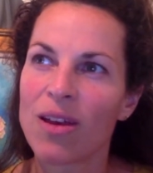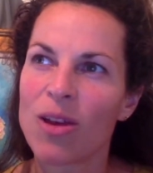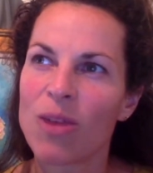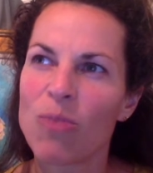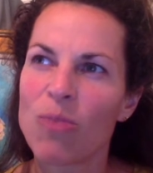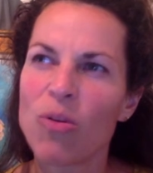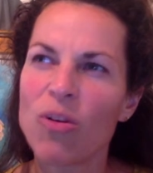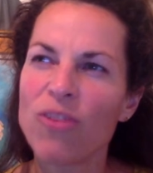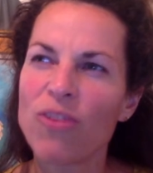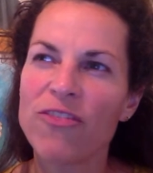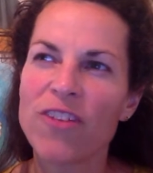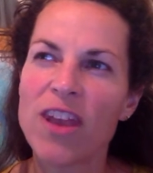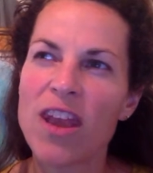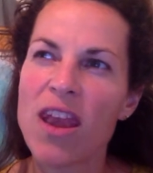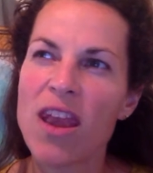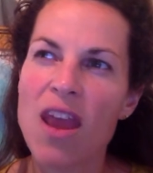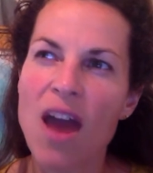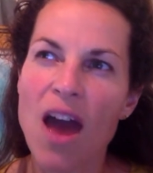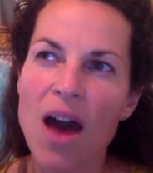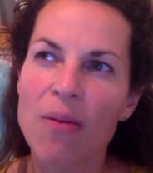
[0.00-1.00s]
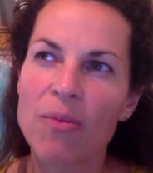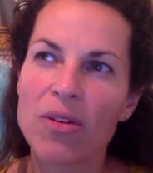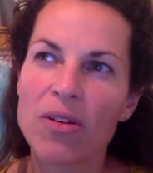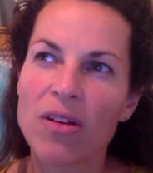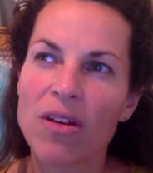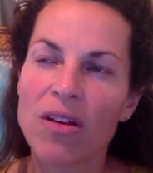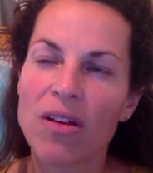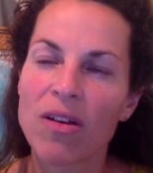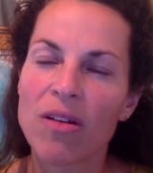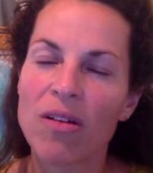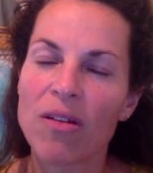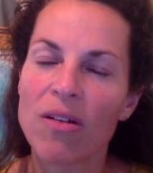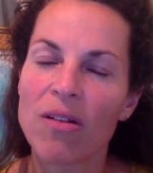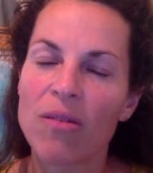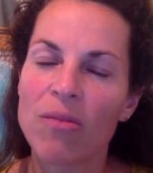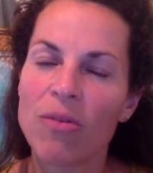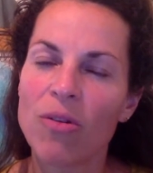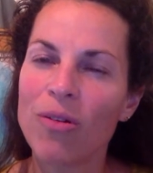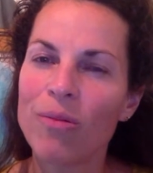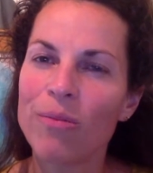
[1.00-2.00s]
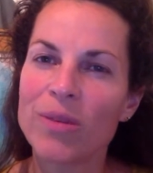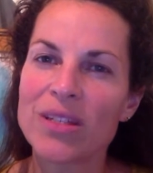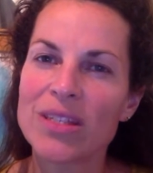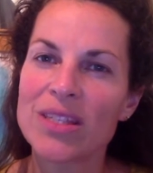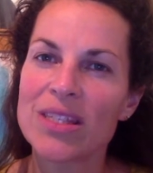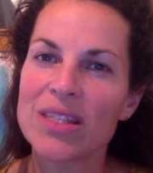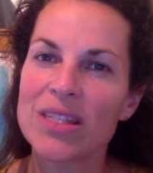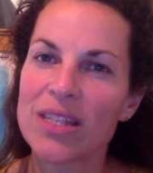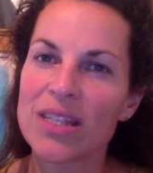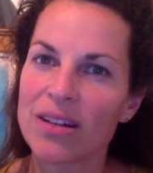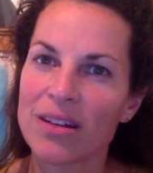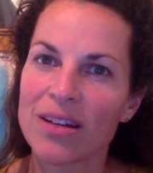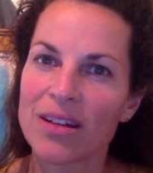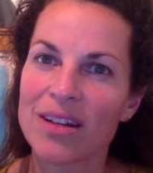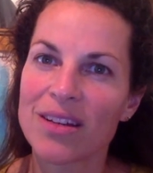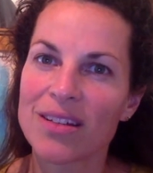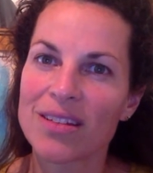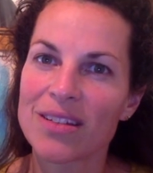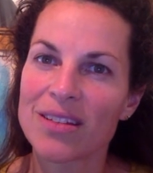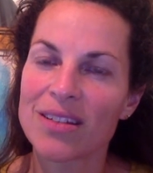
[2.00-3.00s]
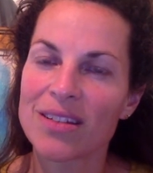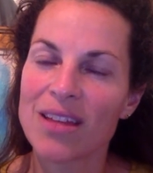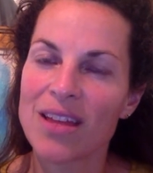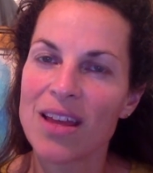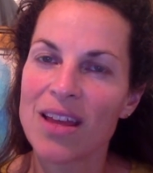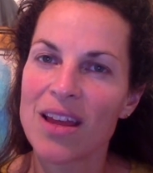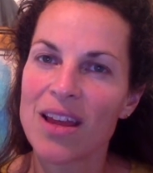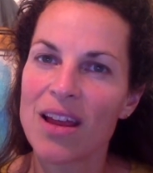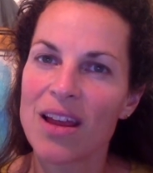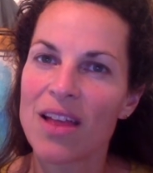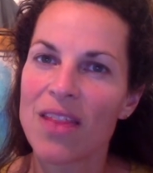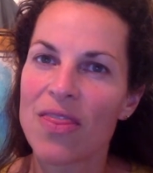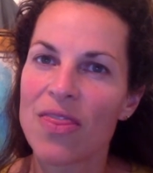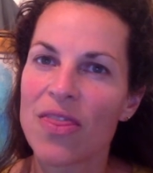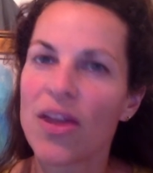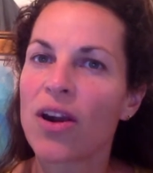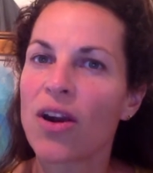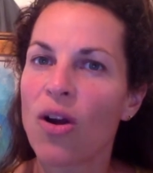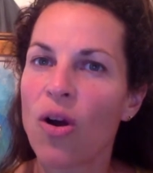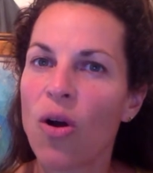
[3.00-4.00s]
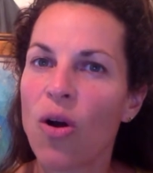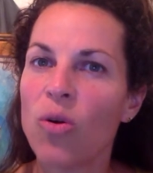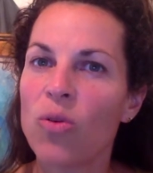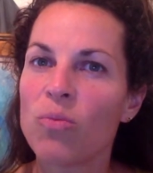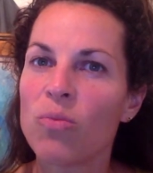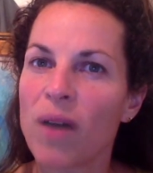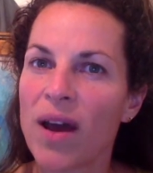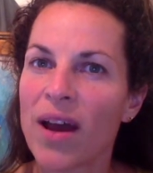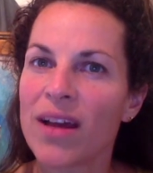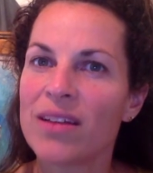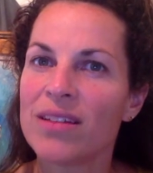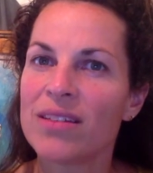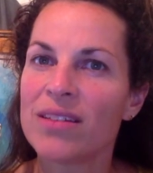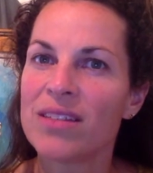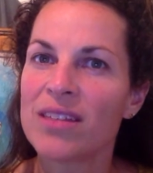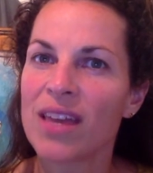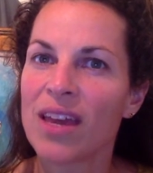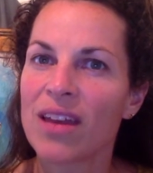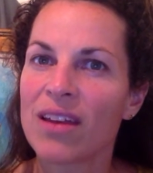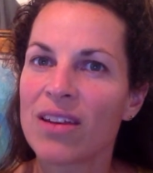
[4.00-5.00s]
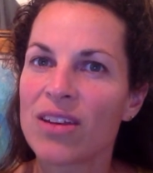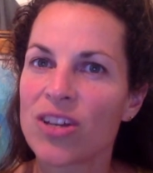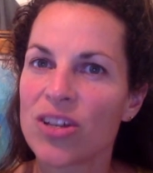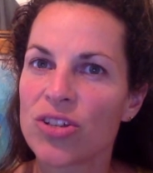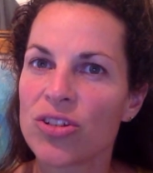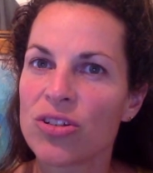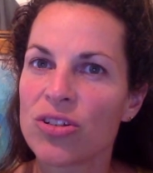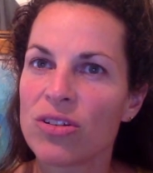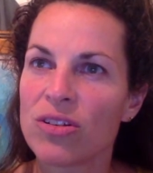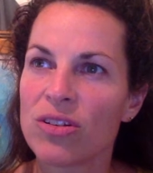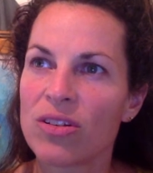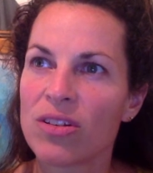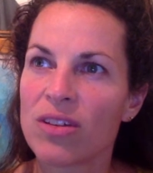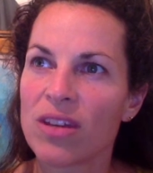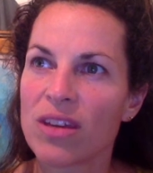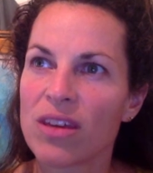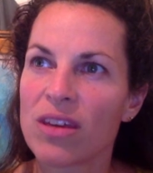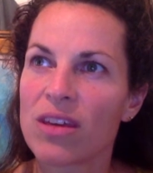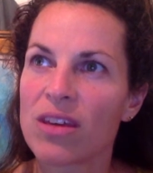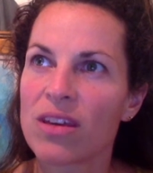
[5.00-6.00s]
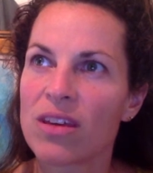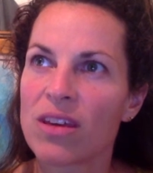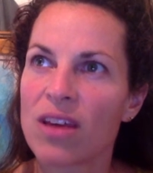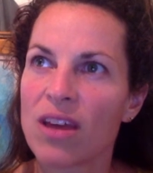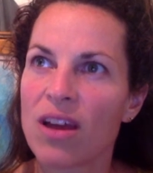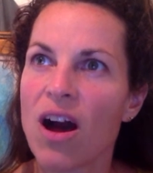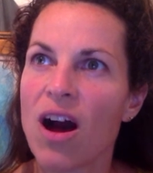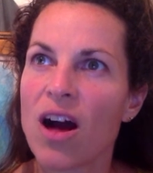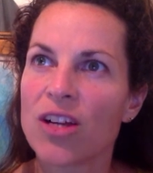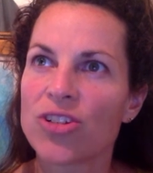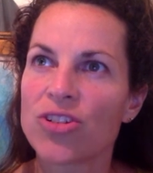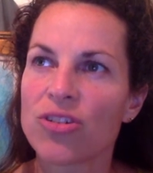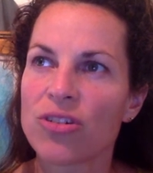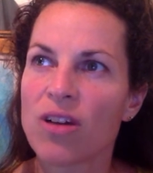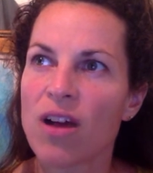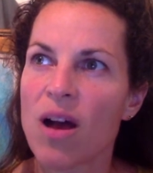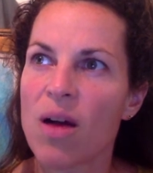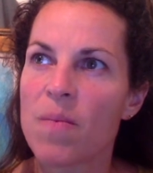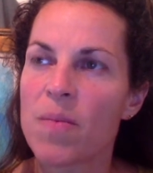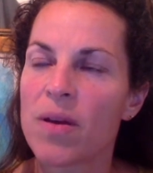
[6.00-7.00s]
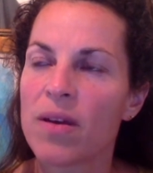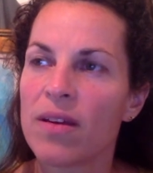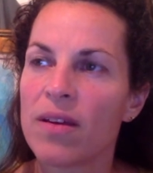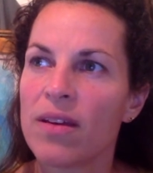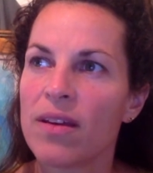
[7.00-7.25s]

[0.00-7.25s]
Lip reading: more phenomenal, more mysterious than our own minds can conjure up.